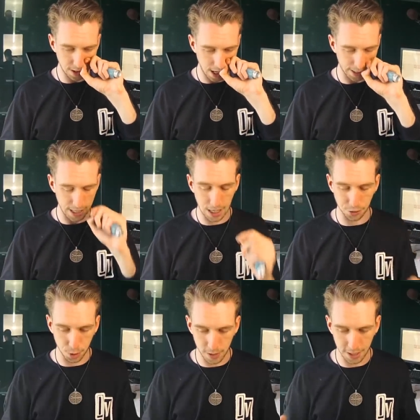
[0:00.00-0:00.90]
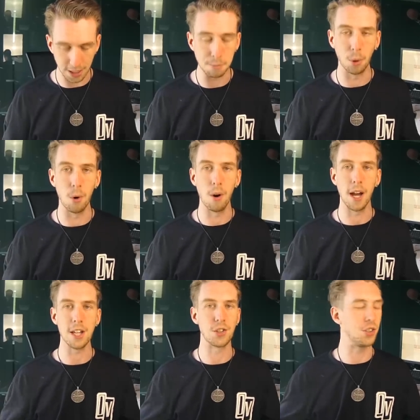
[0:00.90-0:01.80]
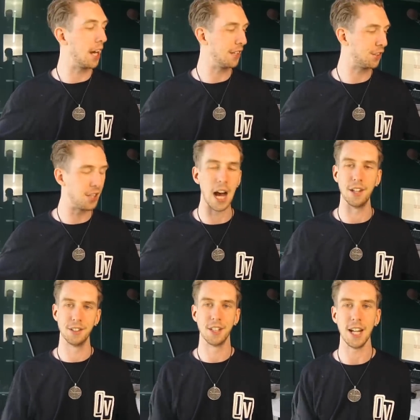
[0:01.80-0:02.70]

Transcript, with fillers: I can't do it anymore. It's it's done.